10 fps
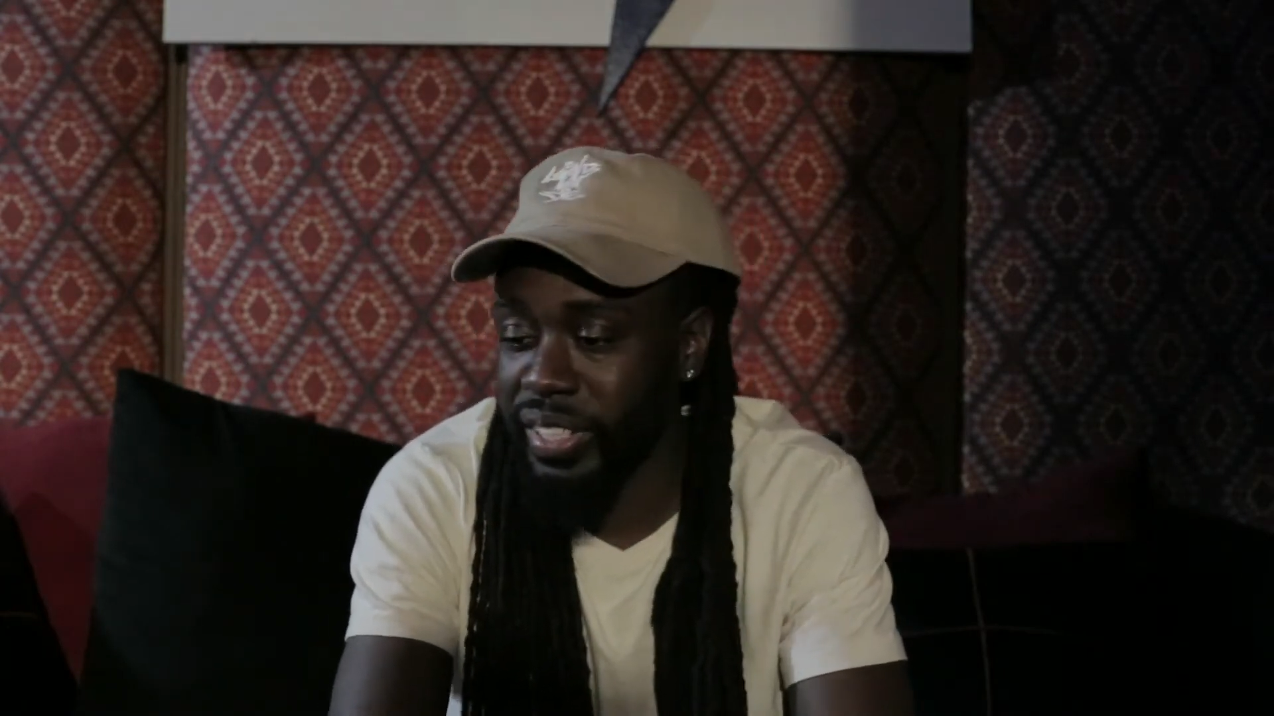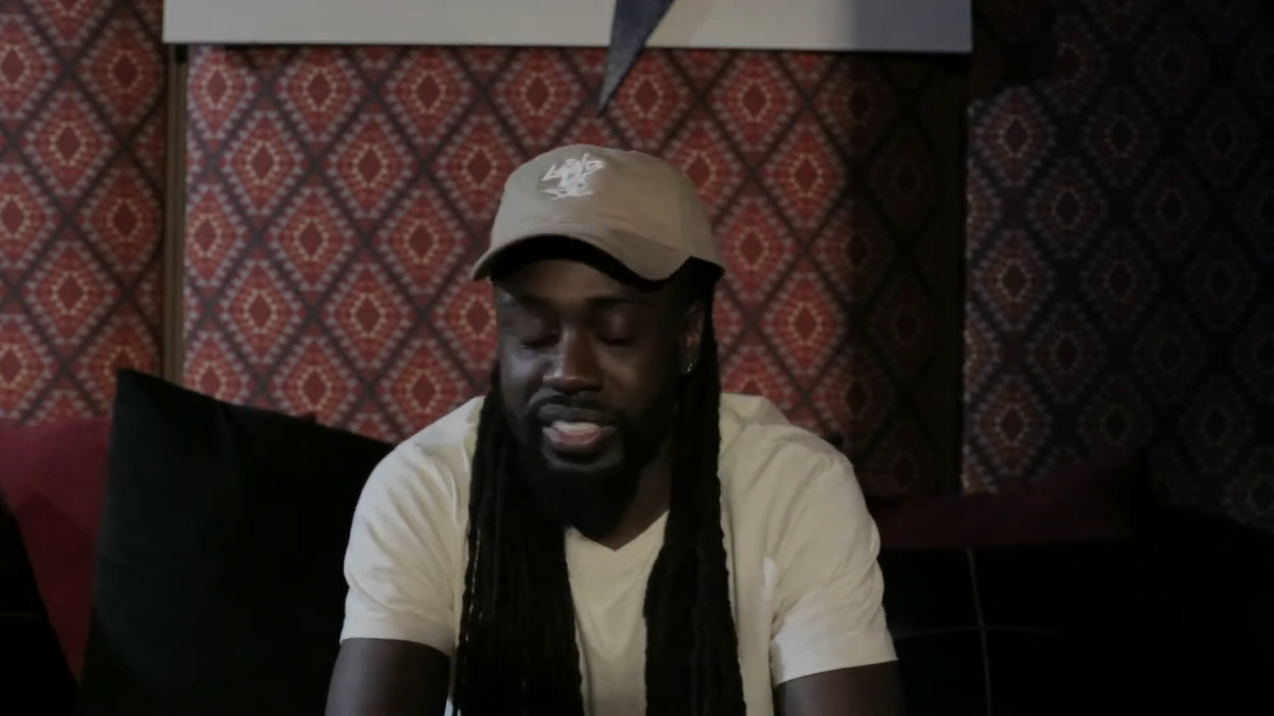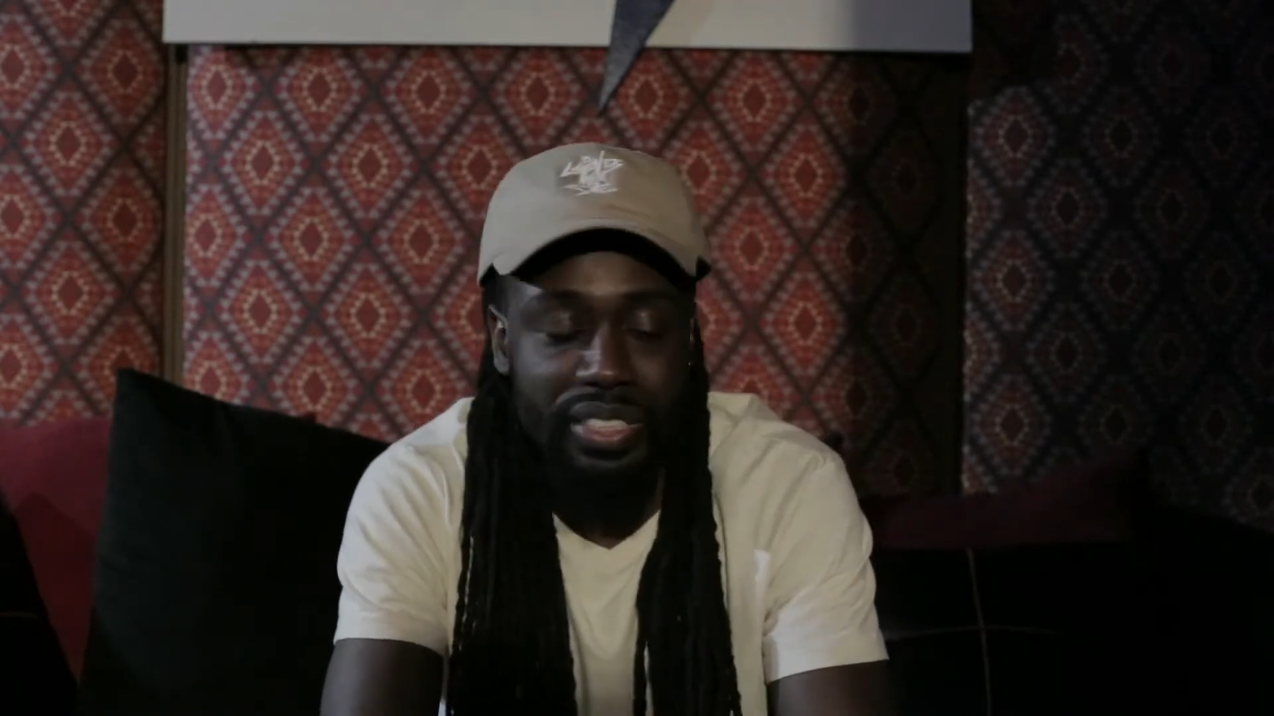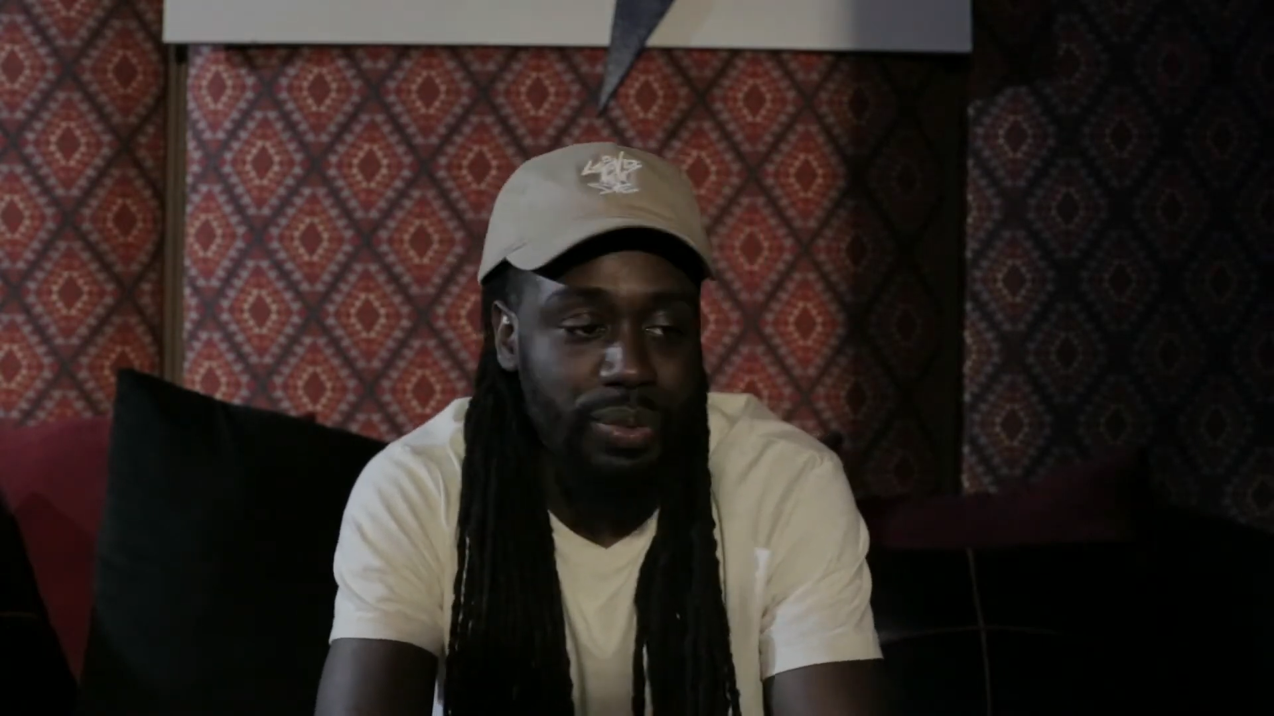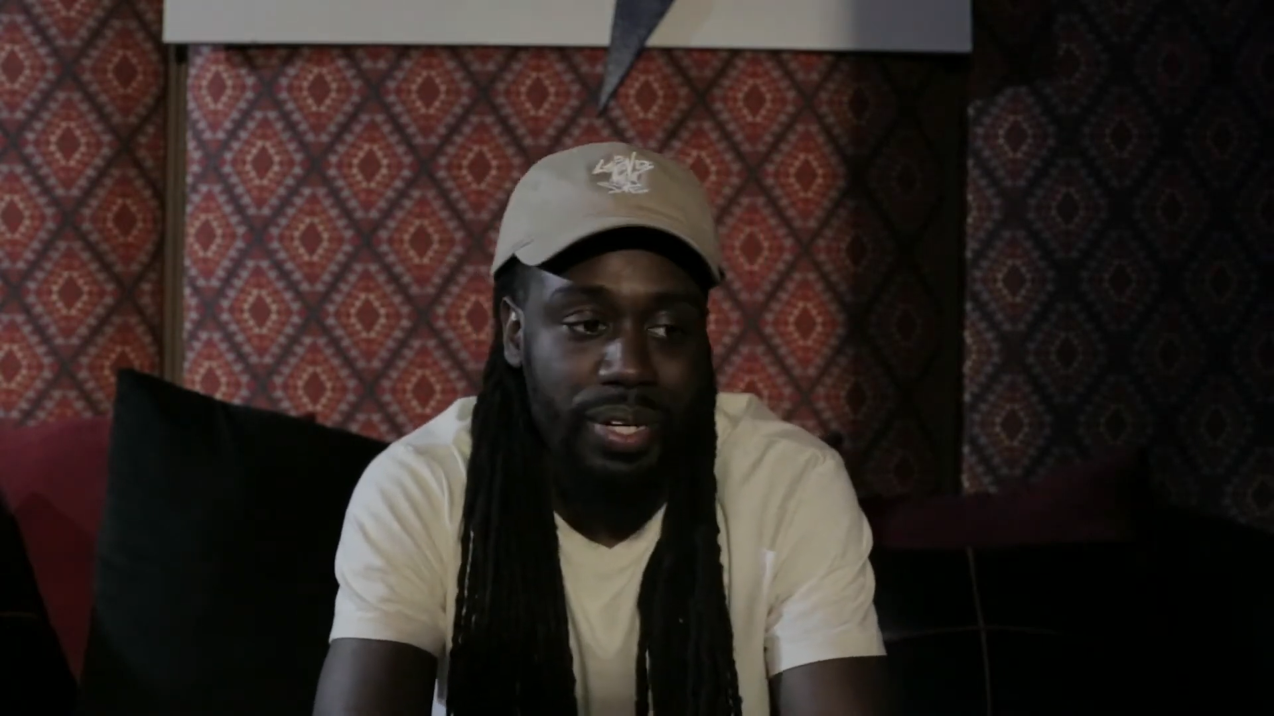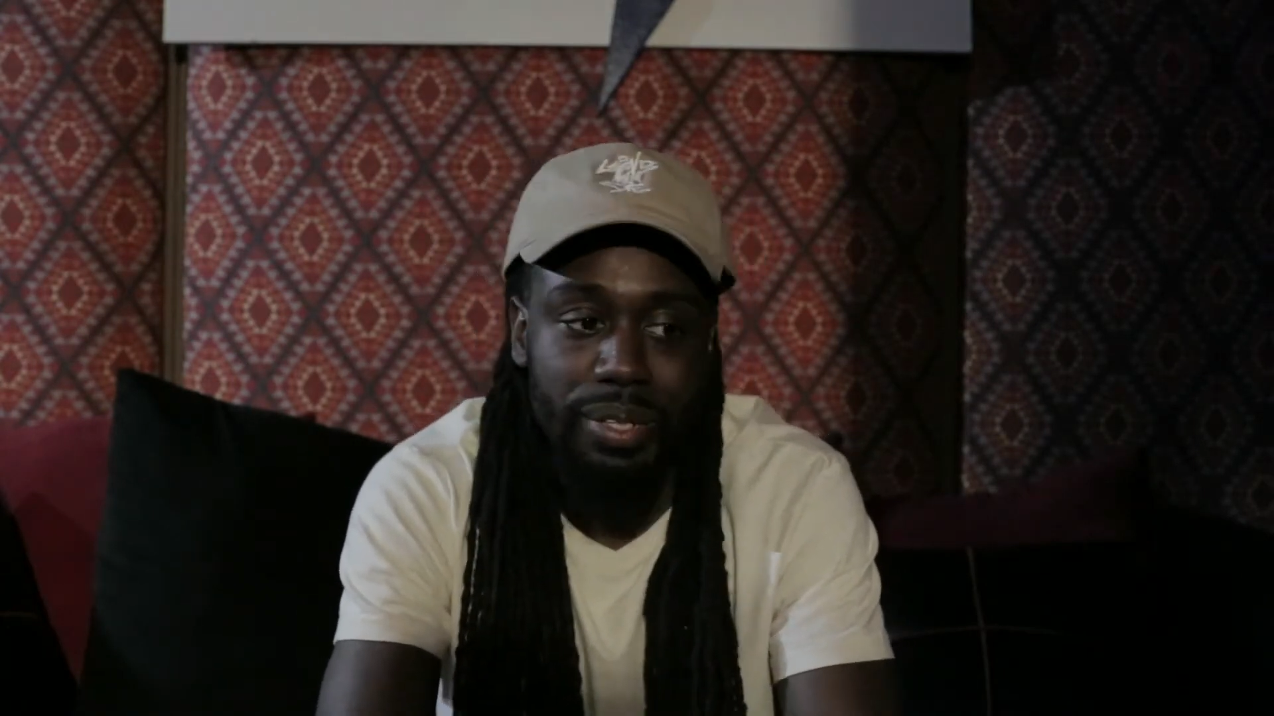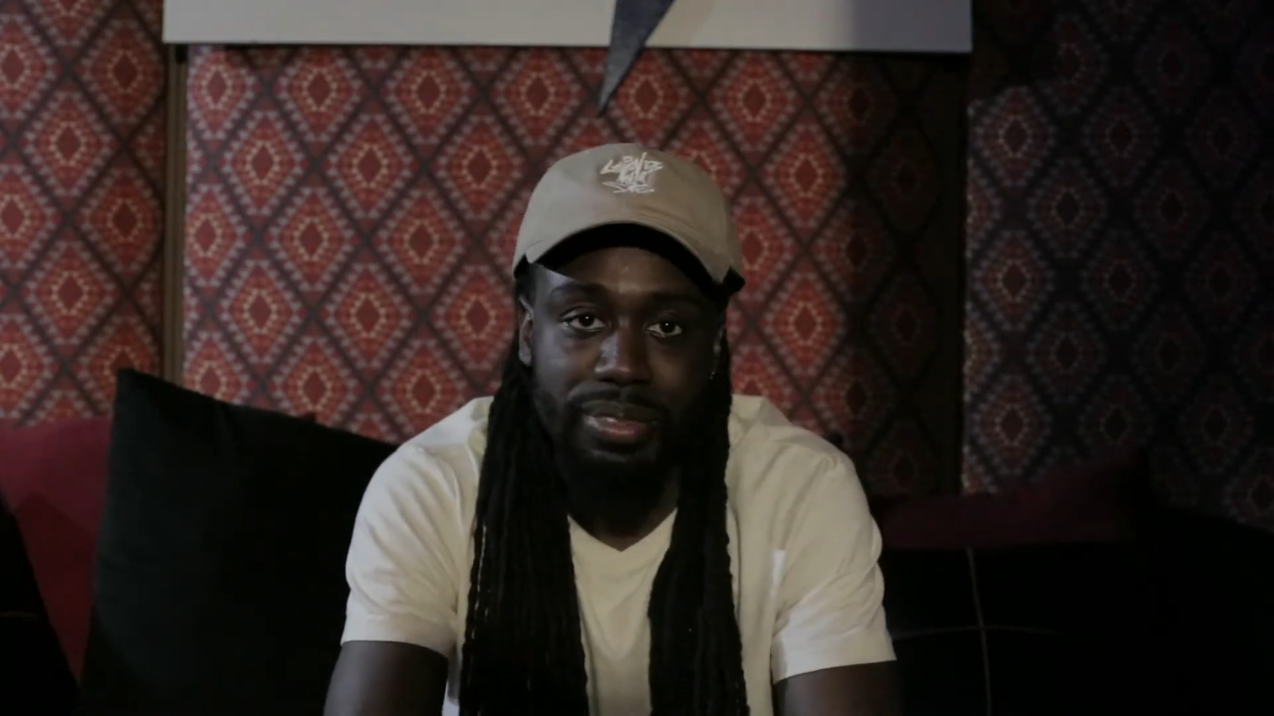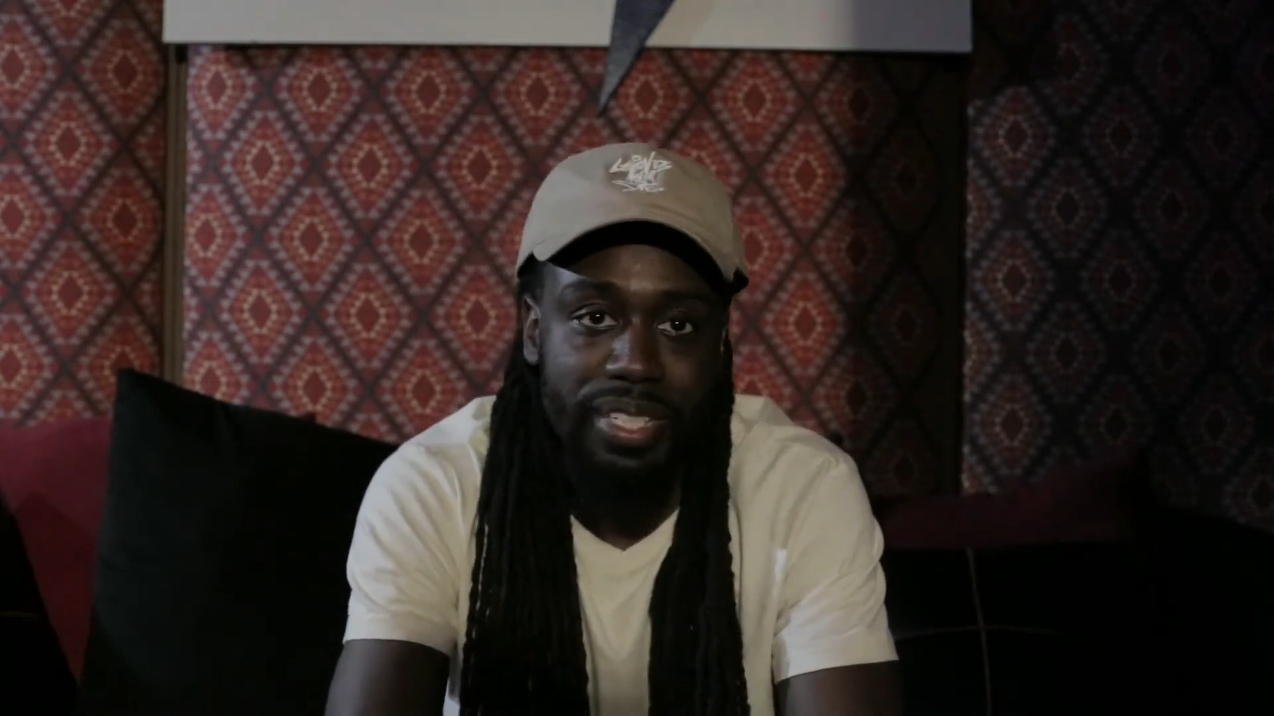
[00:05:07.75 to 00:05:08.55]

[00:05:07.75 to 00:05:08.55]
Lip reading: Instagram,